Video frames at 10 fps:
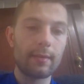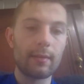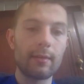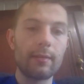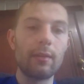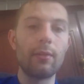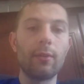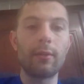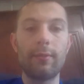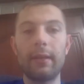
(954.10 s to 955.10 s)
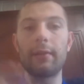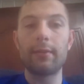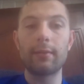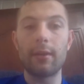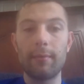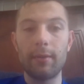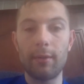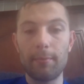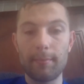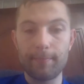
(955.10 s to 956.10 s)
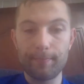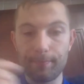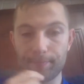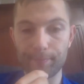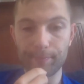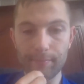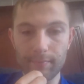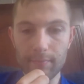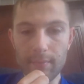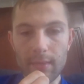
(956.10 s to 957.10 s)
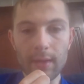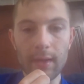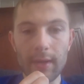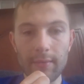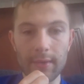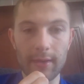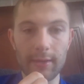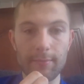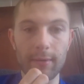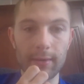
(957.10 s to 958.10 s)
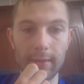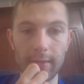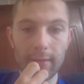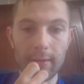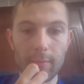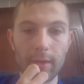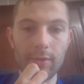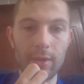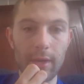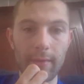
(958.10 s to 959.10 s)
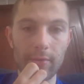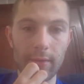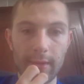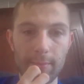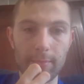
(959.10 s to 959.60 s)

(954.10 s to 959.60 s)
there's a load of flowers coming up. Everything is budding. My cherry tree is